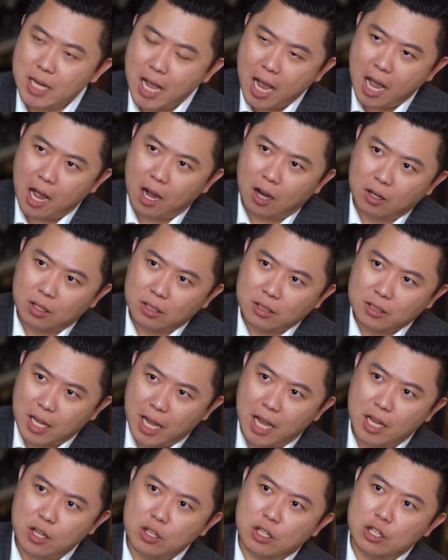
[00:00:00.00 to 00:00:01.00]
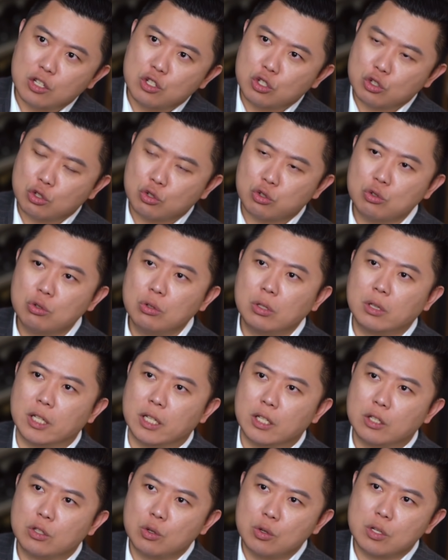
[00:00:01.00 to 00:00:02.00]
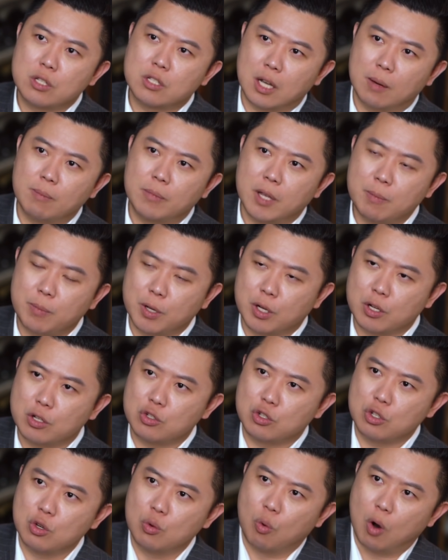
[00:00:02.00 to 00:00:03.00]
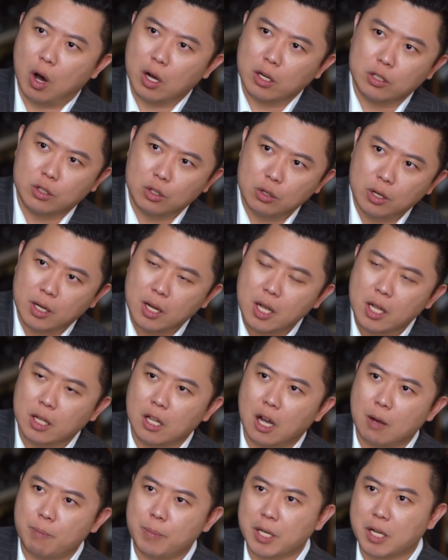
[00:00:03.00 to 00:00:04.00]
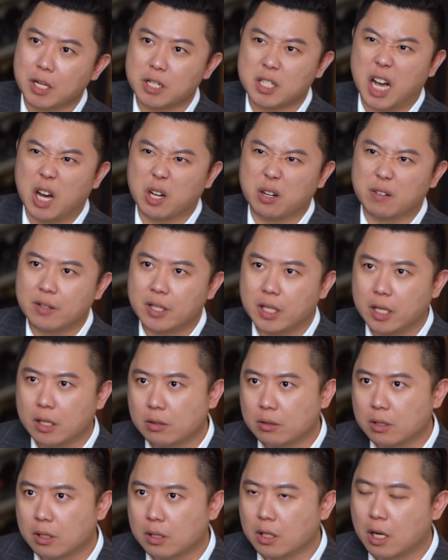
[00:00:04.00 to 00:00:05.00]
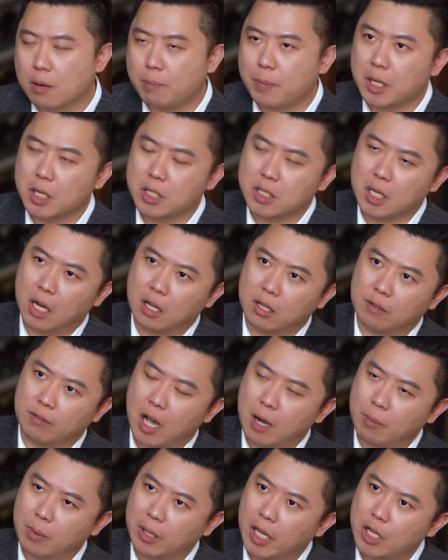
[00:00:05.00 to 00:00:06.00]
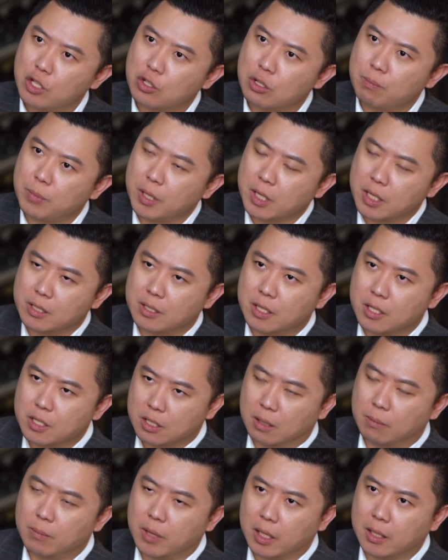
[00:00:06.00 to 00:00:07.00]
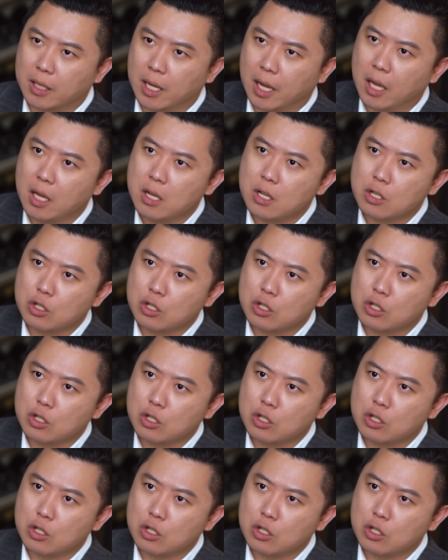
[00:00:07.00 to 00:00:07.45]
Now, then you can truly do something because you want to do it, not because out of guilt, not because out of obligation, because this is something that